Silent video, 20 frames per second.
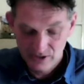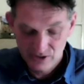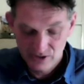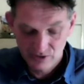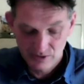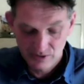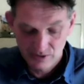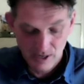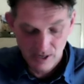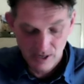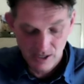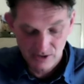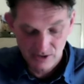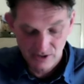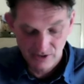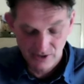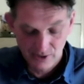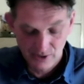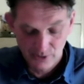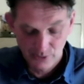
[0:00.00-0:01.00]
to remark
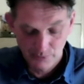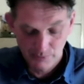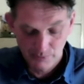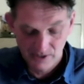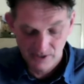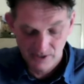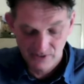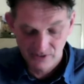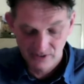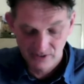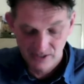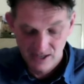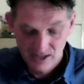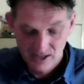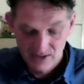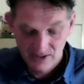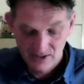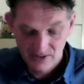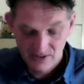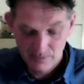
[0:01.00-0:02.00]
to those present
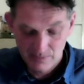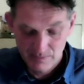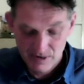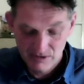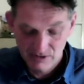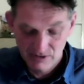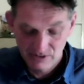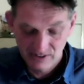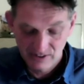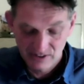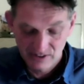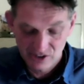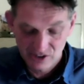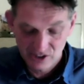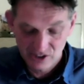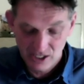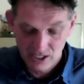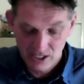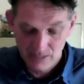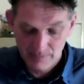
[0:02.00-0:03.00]
that the mirrors had
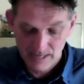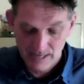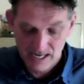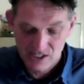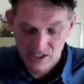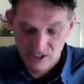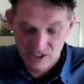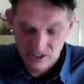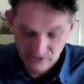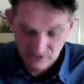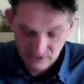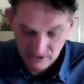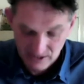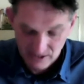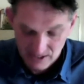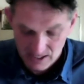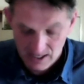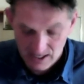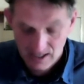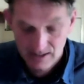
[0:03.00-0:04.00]
sharp edges,
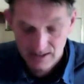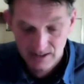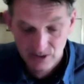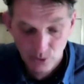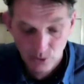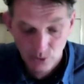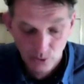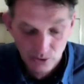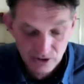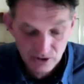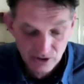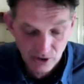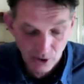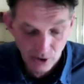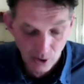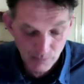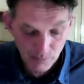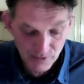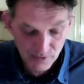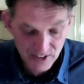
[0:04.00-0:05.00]
and in order to
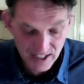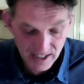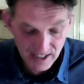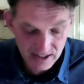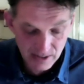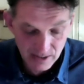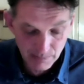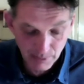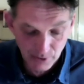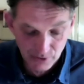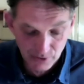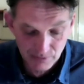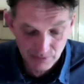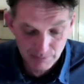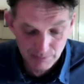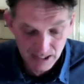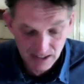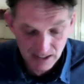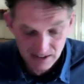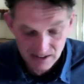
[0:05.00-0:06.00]
obviate the
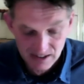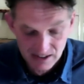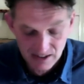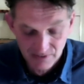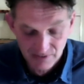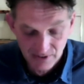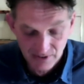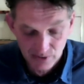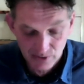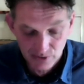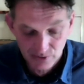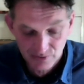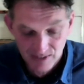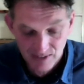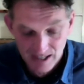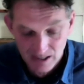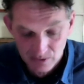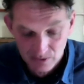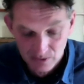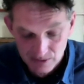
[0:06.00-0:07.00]
possibility of those
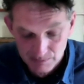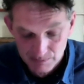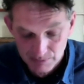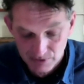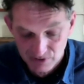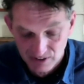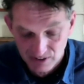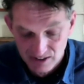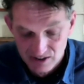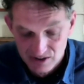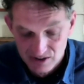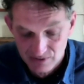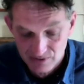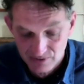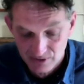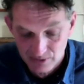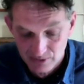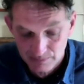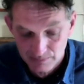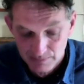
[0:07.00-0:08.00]
found in possession of
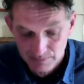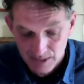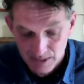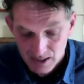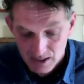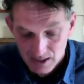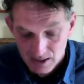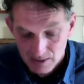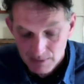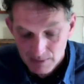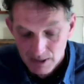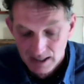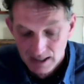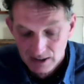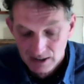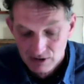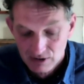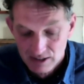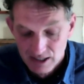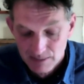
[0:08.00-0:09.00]
them at
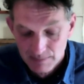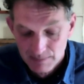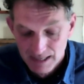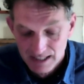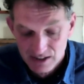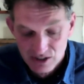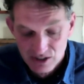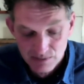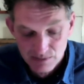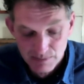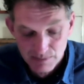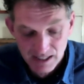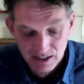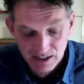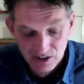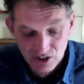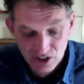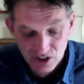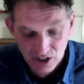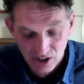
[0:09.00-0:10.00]
cricket matches
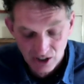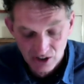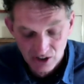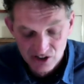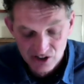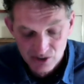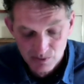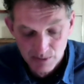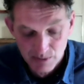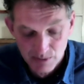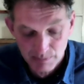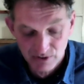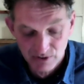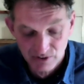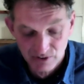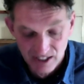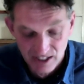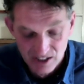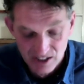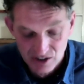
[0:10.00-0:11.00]
being charged with
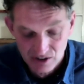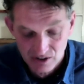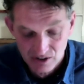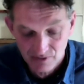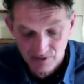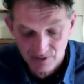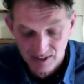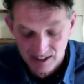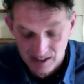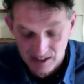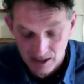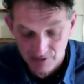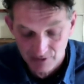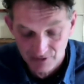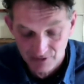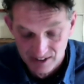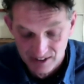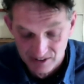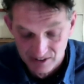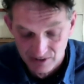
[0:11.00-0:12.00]
possession of
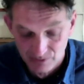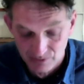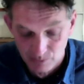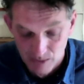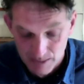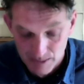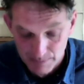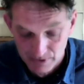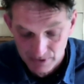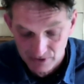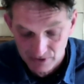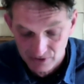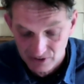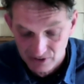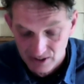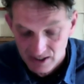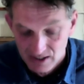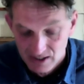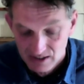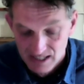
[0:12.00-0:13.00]
offensive weapons,
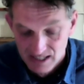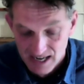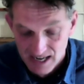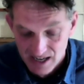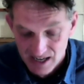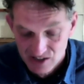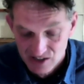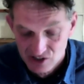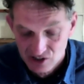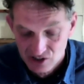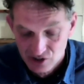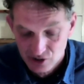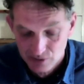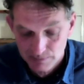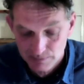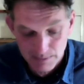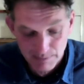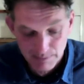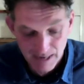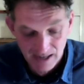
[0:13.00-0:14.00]
the edges should
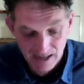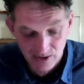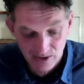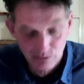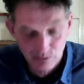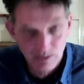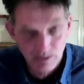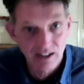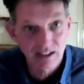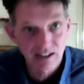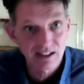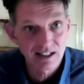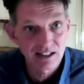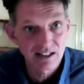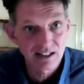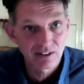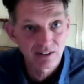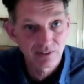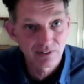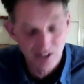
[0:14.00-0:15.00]
be bound with
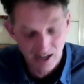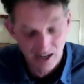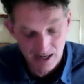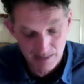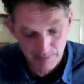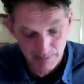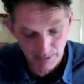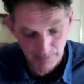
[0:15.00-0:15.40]
adhesive tape.